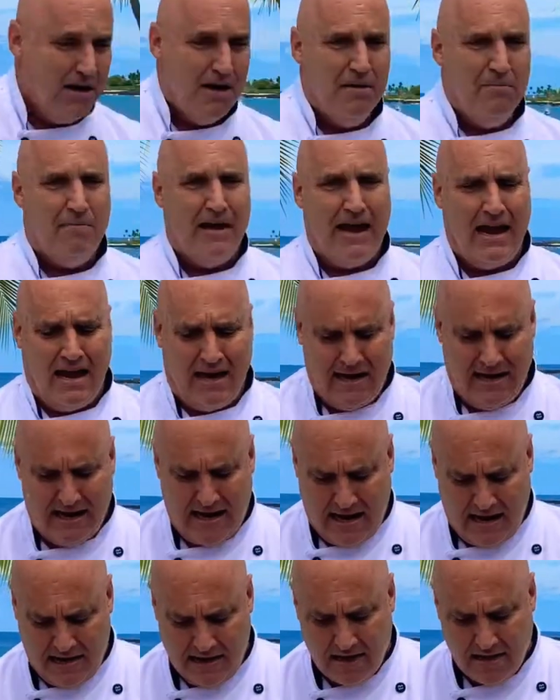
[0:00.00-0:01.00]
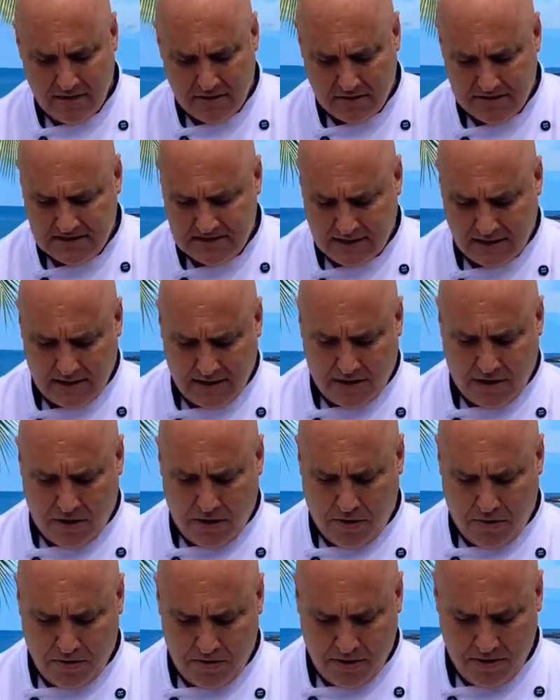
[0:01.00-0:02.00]
my handy dandy little
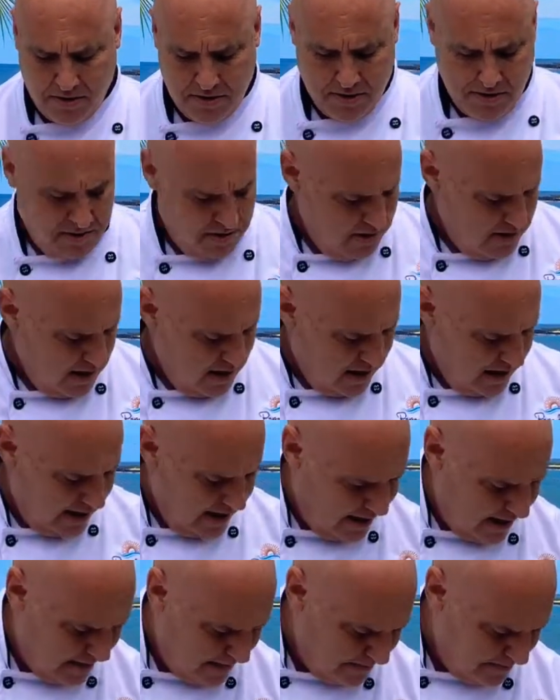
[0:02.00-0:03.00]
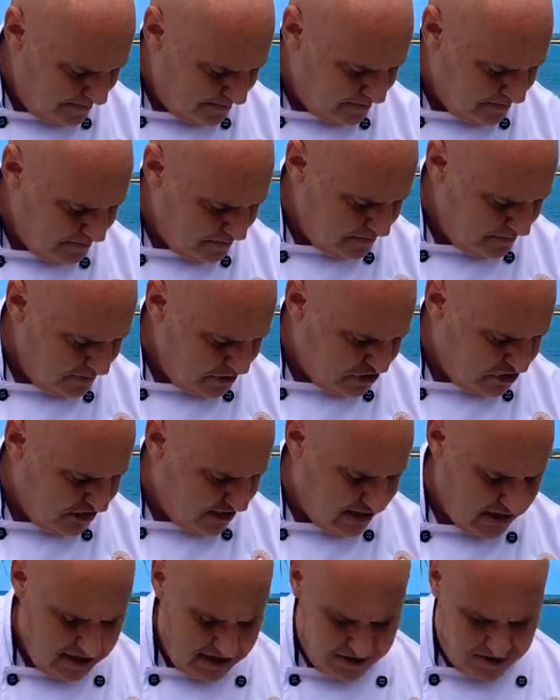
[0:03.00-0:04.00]
silicone
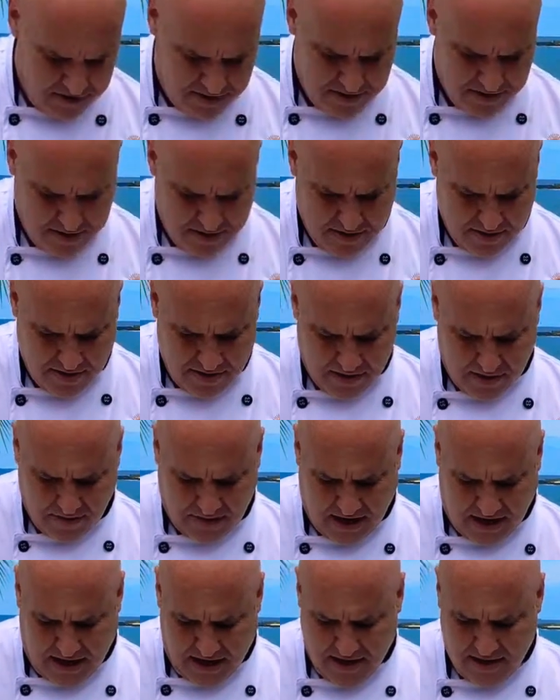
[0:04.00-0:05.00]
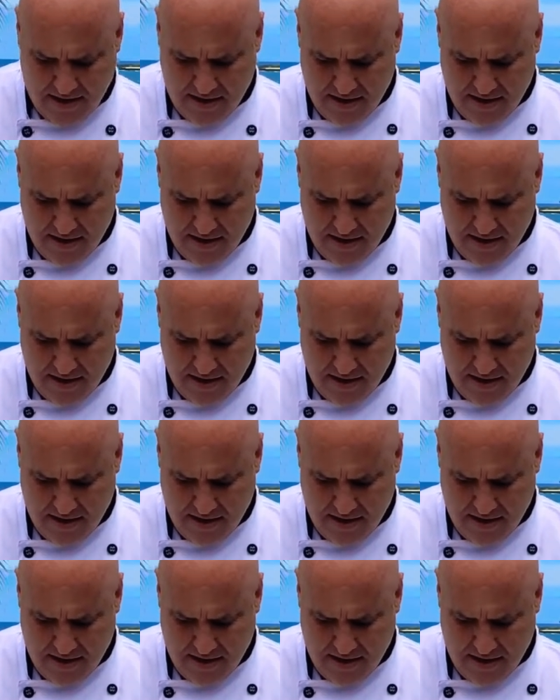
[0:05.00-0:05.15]
machine here. Okay.